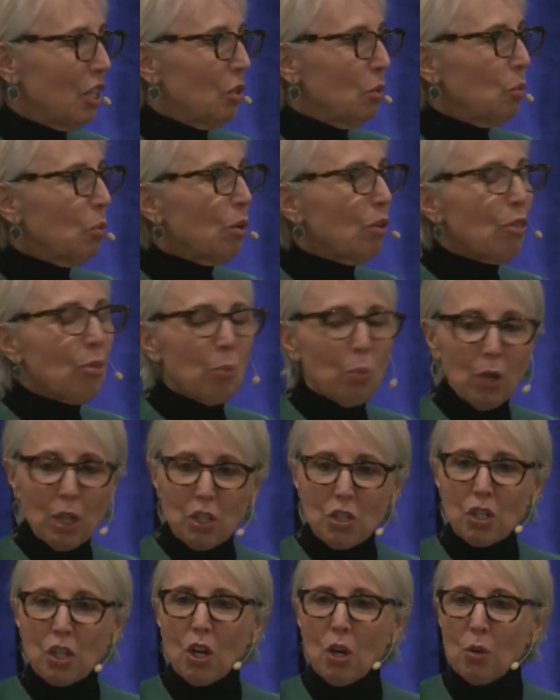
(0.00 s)
with
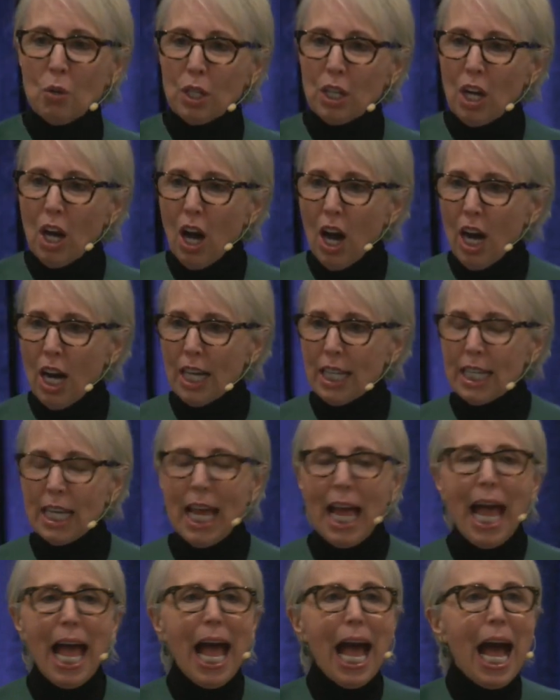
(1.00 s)
what's going on,
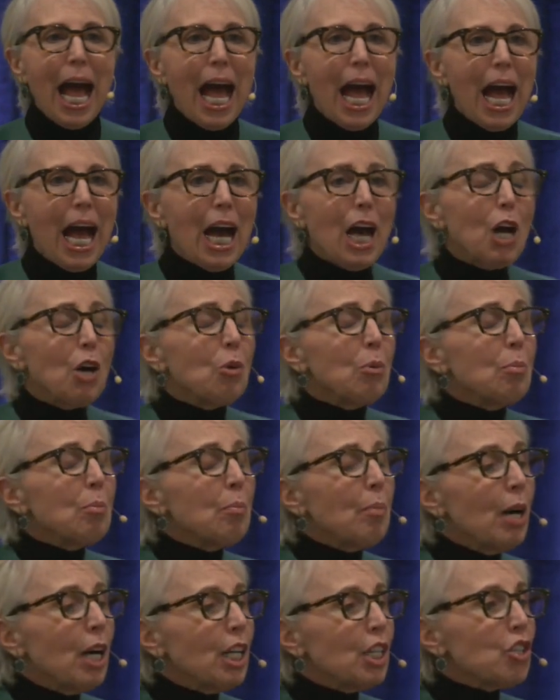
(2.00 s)
how
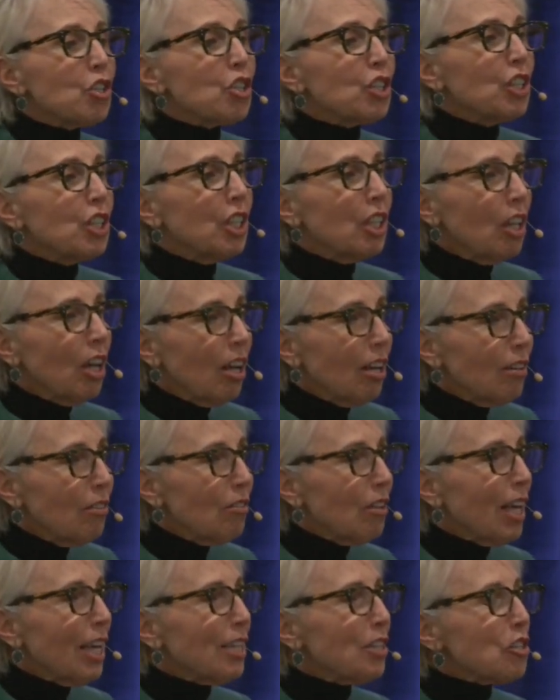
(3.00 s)
much love
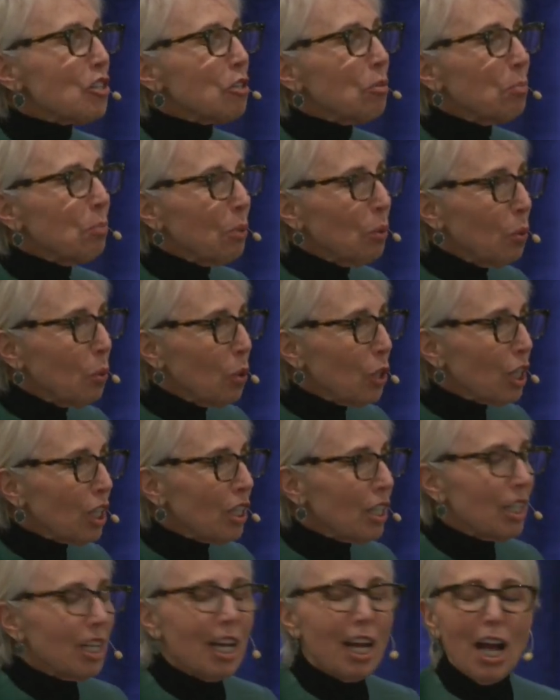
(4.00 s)
and
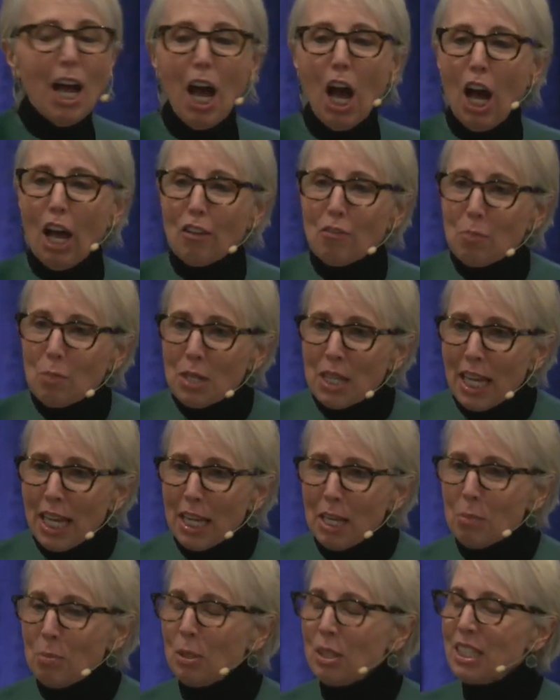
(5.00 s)
support I've been
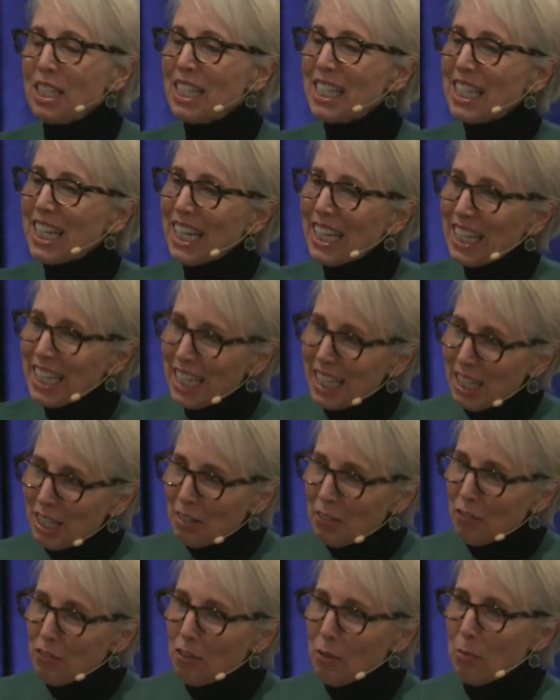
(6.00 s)
able to take in
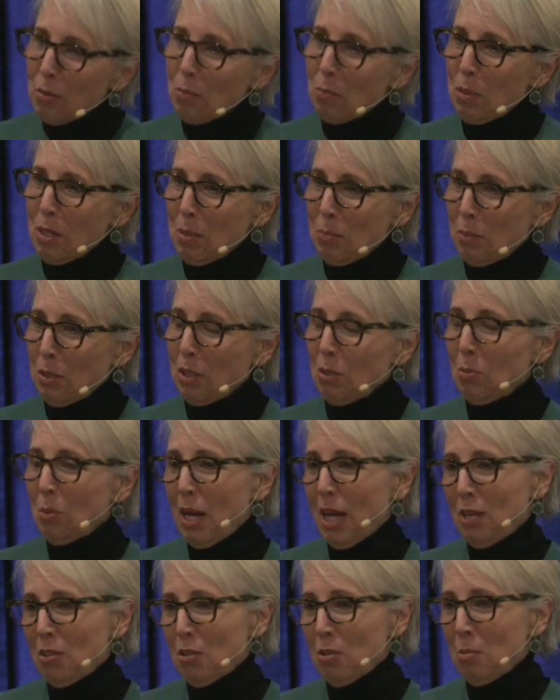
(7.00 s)
from the people
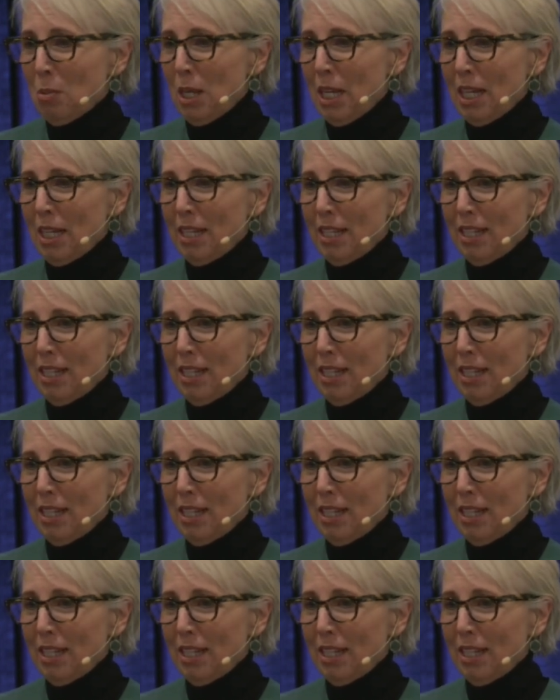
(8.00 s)
around me.